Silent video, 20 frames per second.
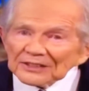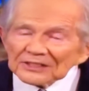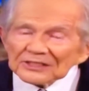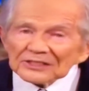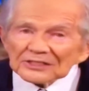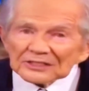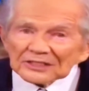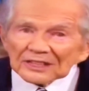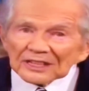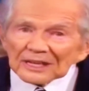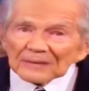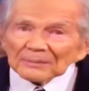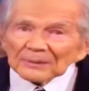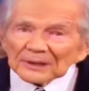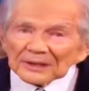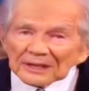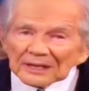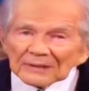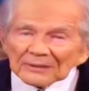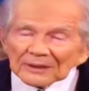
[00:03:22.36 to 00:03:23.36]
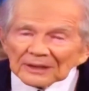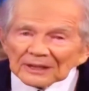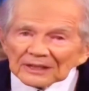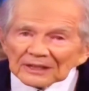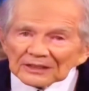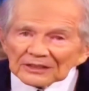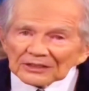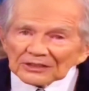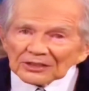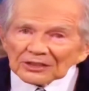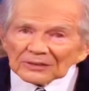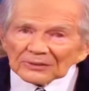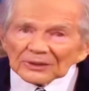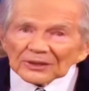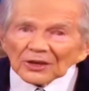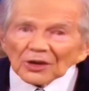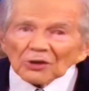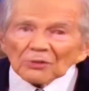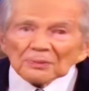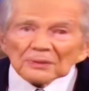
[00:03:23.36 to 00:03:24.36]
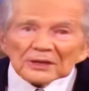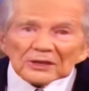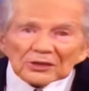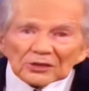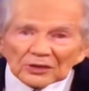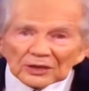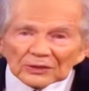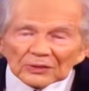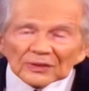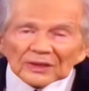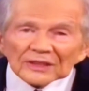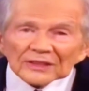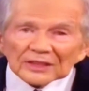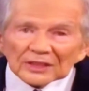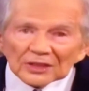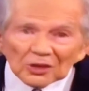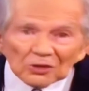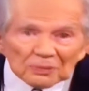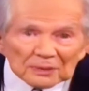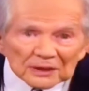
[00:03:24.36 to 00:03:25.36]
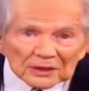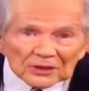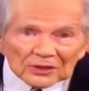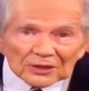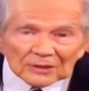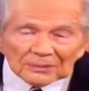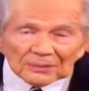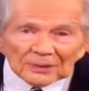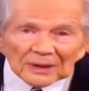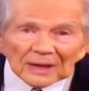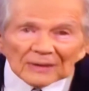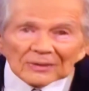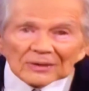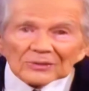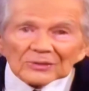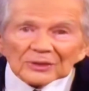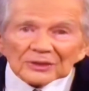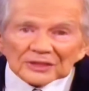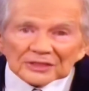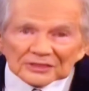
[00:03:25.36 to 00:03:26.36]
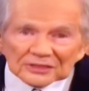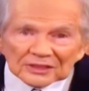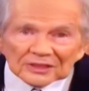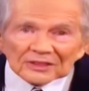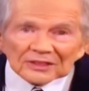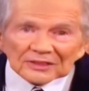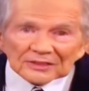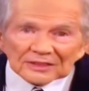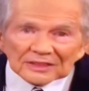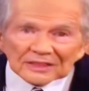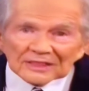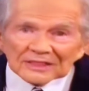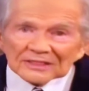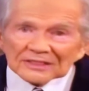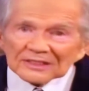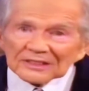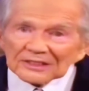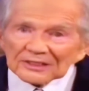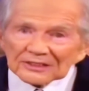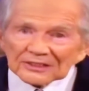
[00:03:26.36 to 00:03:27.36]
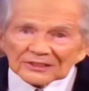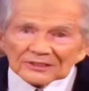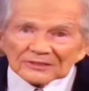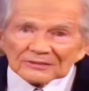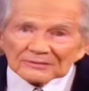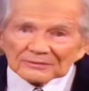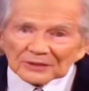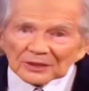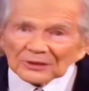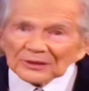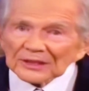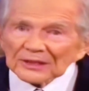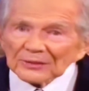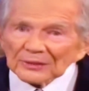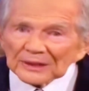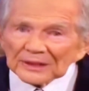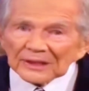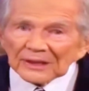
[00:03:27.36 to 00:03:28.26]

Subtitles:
this is an epidemic. You talk about opioid, you've got the opioid problem. Well, this other thing is there too. Okay,